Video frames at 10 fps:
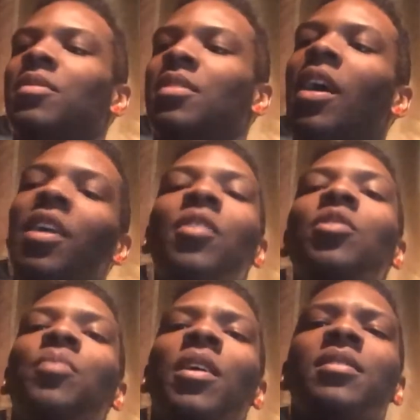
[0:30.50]
was a
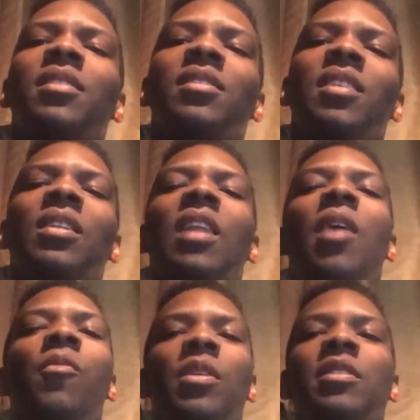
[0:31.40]
huge process, a
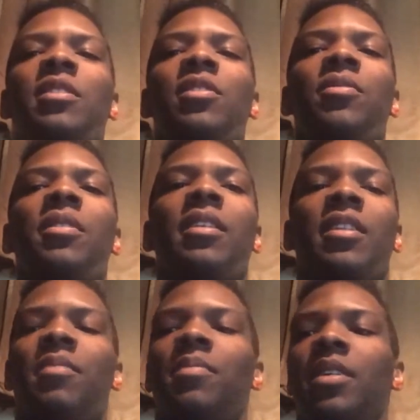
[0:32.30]
lot went into it,
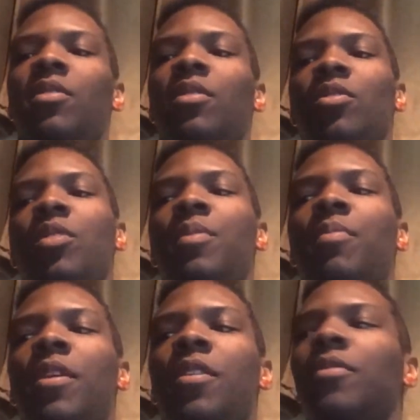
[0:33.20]
and I'm like extremely
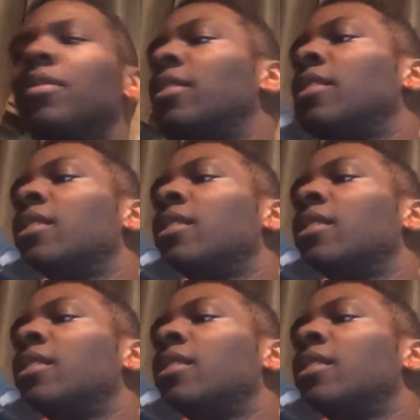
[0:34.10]
proud.